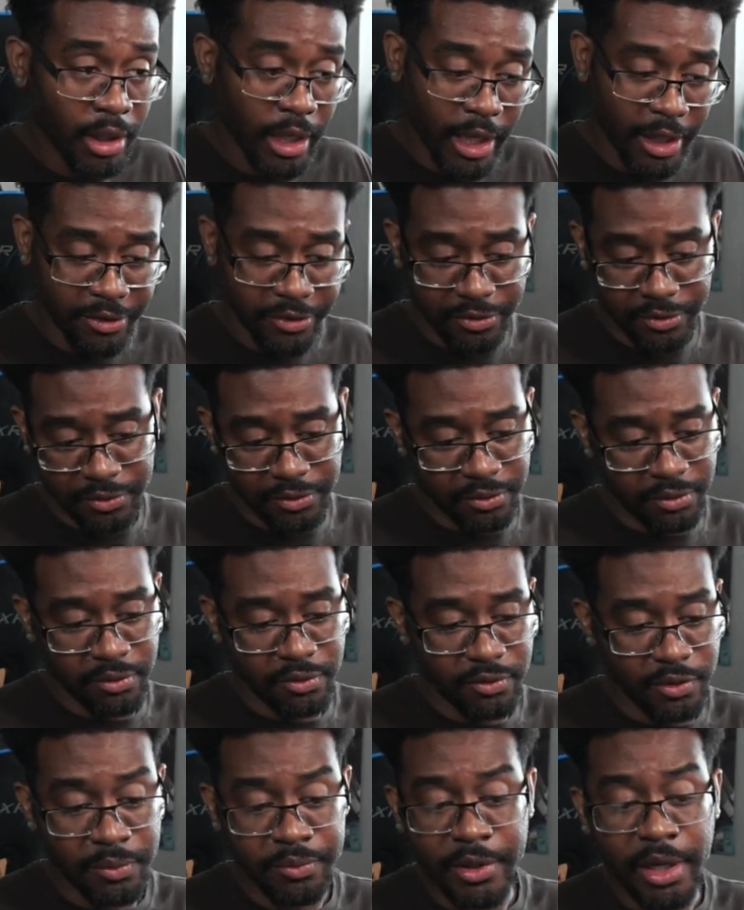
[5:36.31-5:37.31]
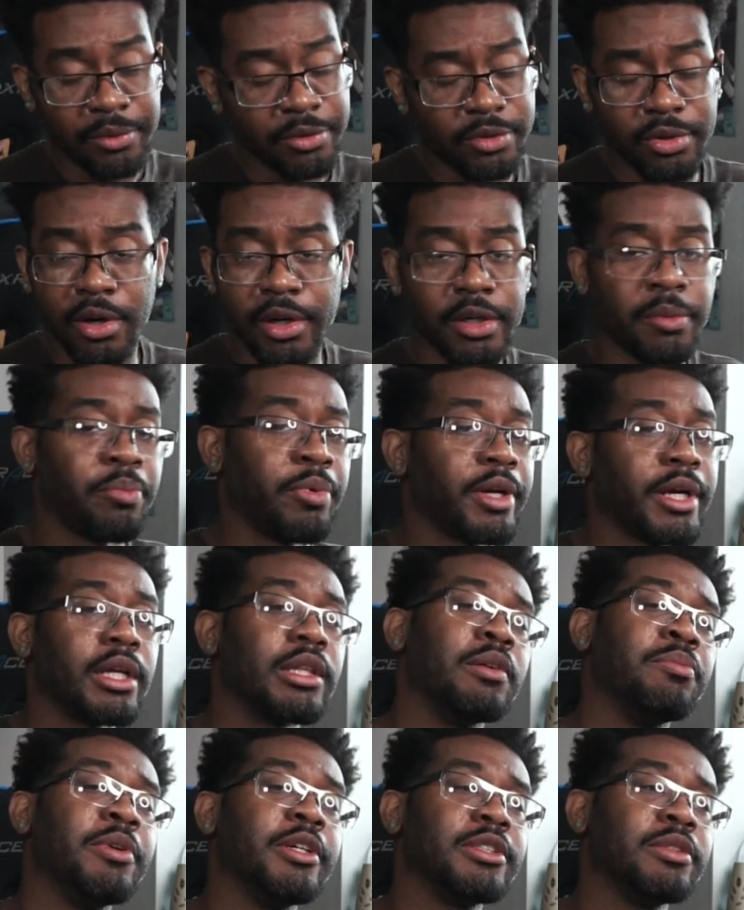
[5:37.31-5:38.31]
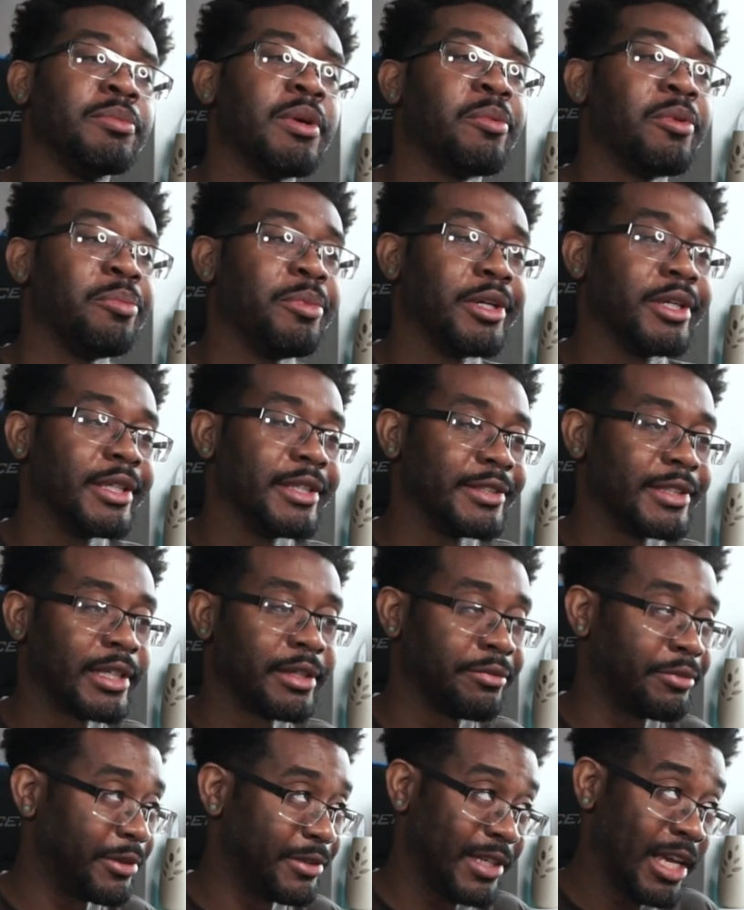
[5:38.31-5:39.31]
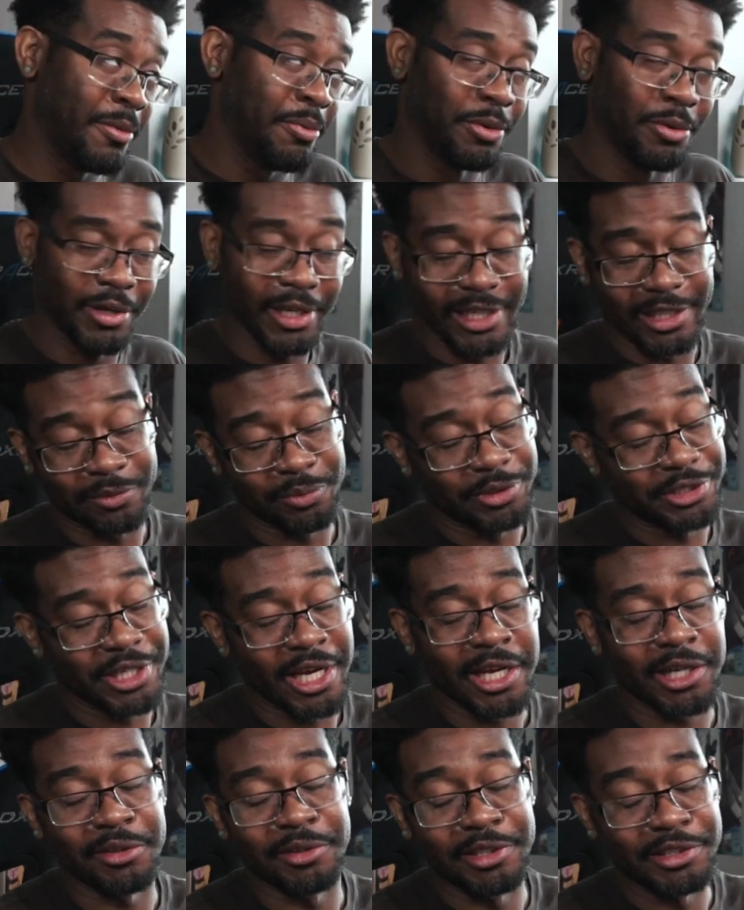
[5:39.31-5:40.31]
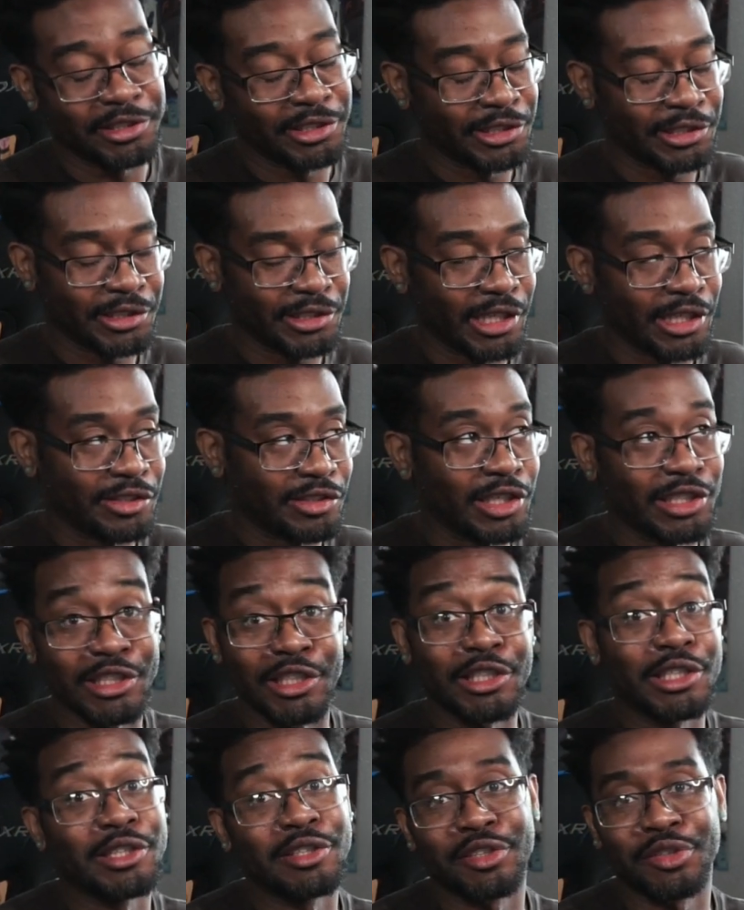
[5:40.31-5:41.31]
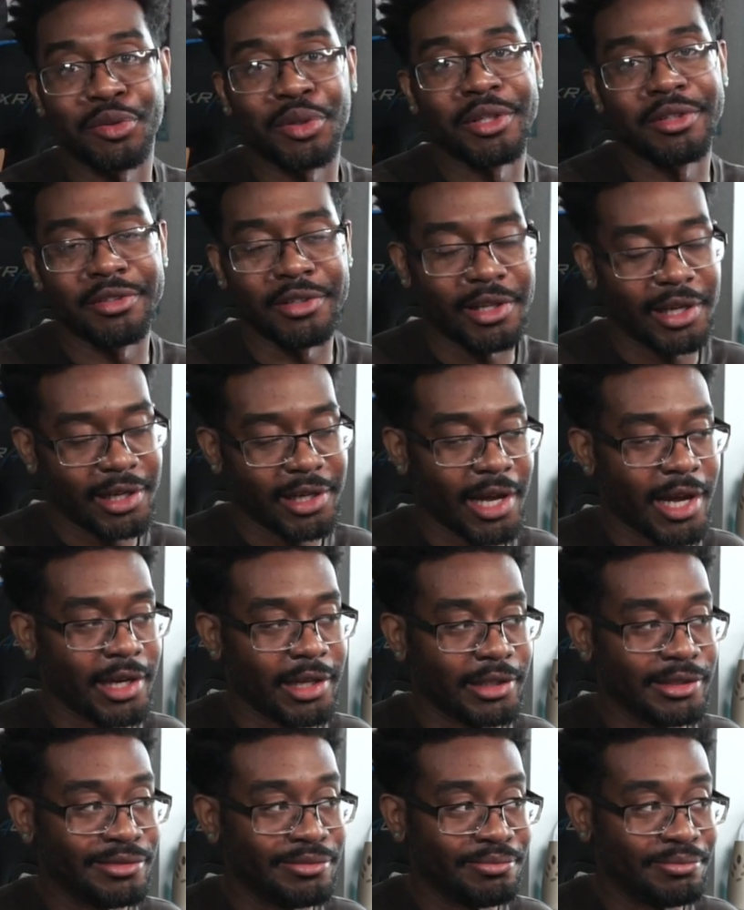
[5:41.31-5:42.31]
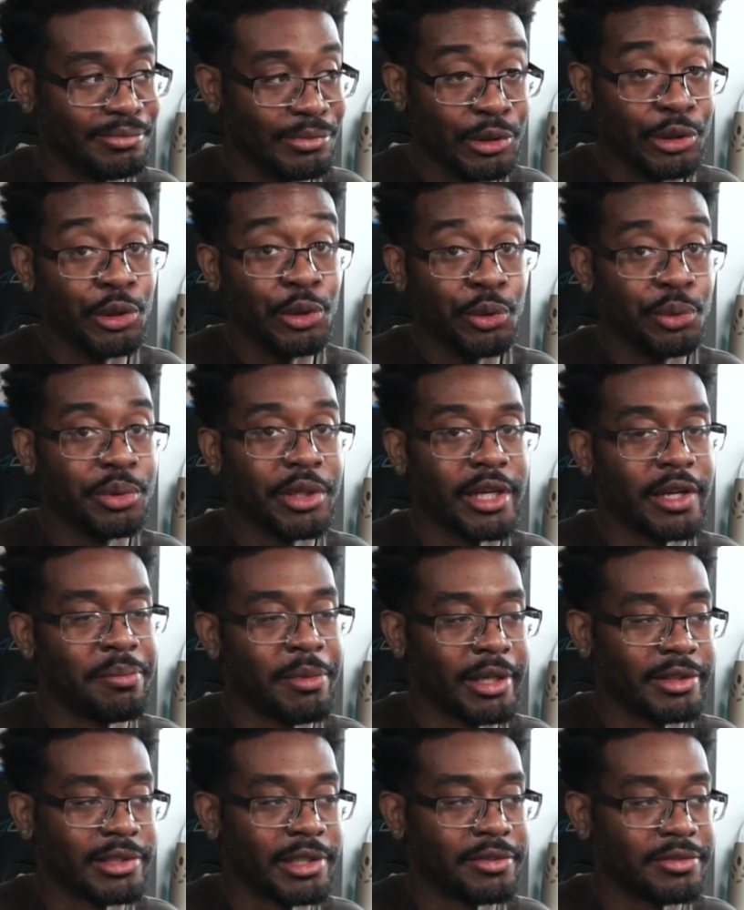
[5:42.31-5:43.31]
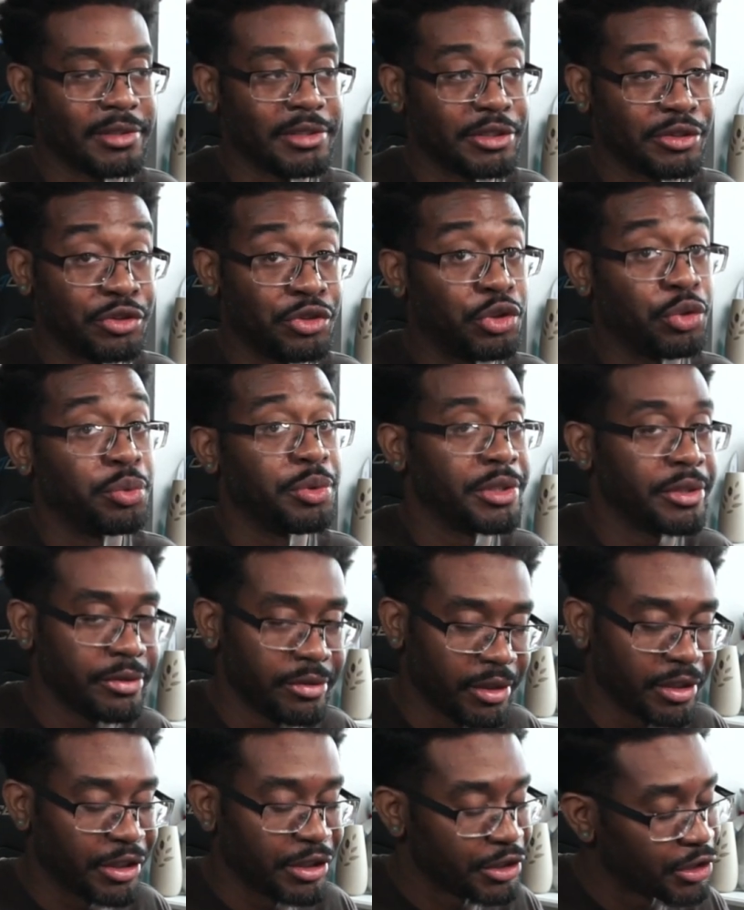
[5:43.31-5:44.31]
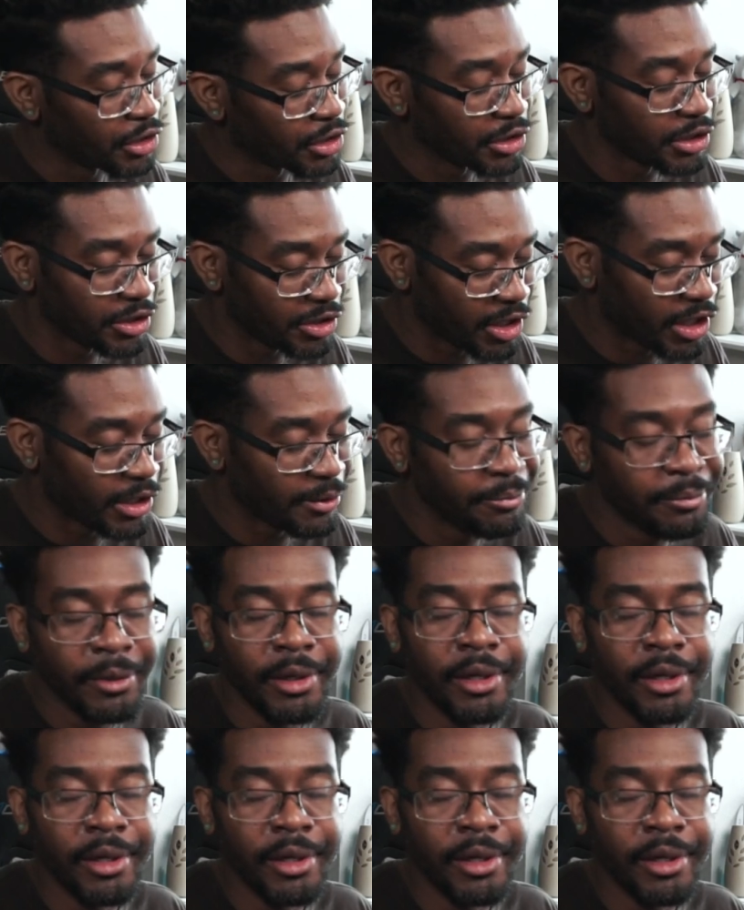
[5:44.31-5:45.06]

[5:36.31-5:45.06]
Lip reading: It's sometimes it's hard to break out the muscle memory because, like, for example, I guess with Jacko, it's such a good string to like kind of do that it makes sense to just do it a good chunk of the time.